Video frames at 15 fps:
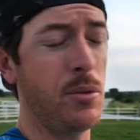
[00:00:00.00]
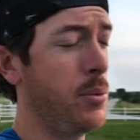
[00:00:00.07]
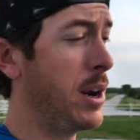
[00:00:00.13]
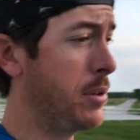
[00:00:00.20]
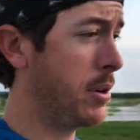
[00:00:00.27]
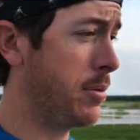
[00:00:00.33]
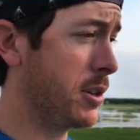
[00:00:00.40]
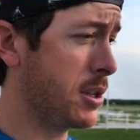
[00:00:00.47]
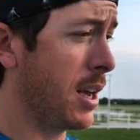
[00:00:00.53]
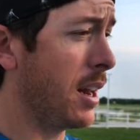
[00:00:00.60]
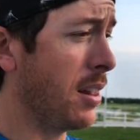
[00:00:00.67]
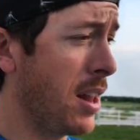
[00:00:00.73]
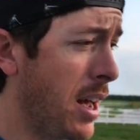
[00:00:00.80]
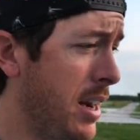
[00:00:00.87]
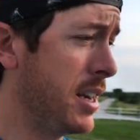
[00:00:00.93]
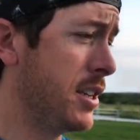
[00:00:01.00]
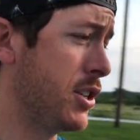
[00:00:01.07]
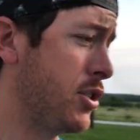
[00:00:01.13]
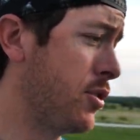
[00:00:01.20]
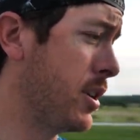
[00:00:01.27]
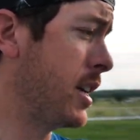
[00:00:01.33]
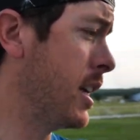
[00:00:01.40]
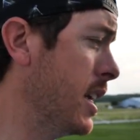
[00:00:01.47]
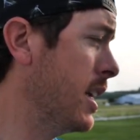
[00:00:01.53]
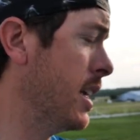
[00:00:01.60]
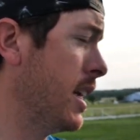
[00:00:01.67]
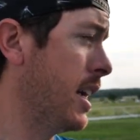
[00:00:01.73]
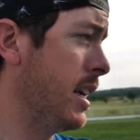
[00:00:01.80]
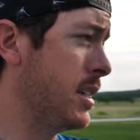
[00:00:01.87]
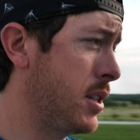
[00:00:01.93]
Red River's got a lot of history.
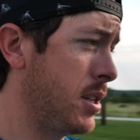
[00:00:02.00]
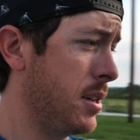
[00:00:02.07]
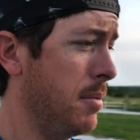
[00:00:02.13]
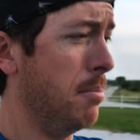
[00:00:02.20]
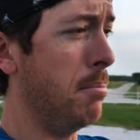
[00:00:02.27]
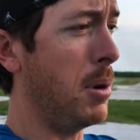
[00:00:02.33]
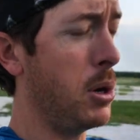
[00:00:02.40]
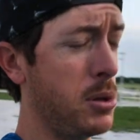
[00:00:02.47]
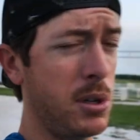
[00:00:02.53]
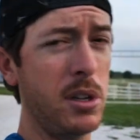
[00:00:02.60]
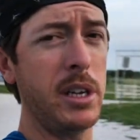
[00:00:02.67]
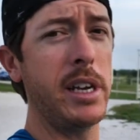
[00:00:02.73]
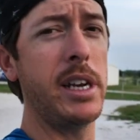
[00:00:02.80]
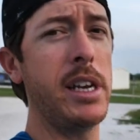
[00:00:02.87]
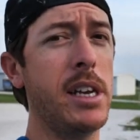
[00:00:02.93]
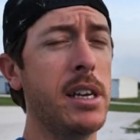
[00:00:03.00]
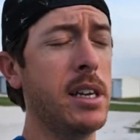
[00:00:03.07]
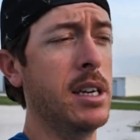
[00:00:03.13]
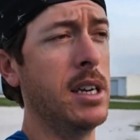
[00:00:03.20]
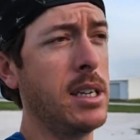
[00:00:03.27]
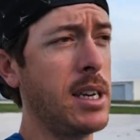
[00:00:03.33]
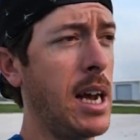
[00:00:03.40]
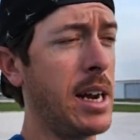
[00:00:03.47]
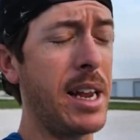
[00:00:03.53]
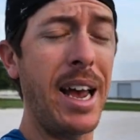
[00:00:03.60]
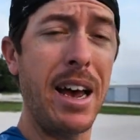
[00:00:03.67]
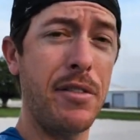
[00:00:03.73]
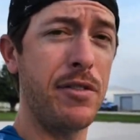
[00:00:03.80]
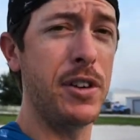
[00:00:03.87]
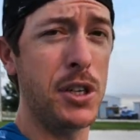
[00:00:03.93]
It's mostly got
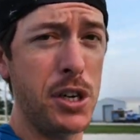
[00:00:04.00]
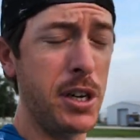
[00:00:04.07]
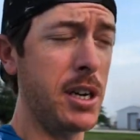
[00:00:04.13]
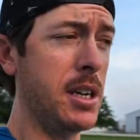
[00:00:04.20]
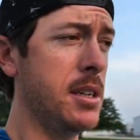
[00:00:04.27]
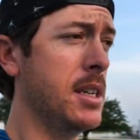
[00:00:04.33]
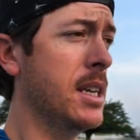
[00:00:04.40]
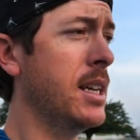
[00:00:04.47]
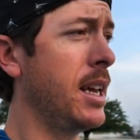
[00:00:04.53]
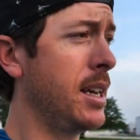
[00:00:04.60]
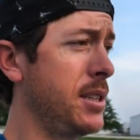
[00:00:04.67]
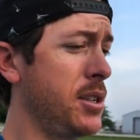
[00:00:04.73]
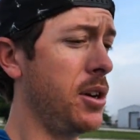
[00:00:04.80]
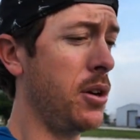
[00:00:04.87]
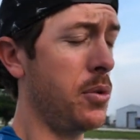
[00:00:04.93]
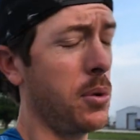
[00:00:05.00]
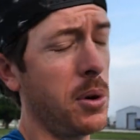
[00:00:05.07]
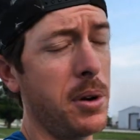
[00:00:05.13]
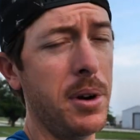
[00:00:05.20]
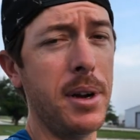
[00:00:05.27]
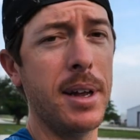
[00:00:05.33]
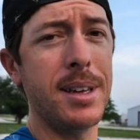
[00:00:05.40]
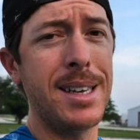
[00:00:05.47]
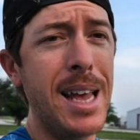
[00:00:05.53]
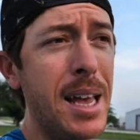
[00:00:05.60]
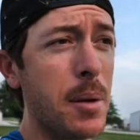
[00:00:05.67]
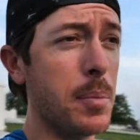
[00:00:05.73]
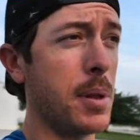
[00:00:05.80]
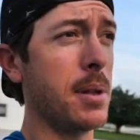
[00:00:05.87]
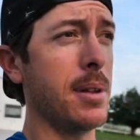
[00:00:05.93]
catfish in it, and so we're gonna
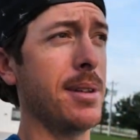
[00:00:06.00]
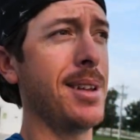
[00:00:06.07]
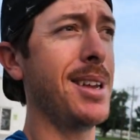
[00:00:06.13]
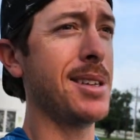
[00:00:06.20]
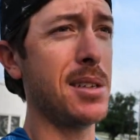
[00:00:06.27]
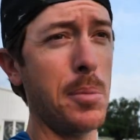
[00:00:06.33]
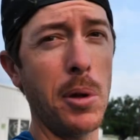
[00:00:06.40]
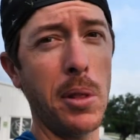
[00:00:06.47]
attempt to get some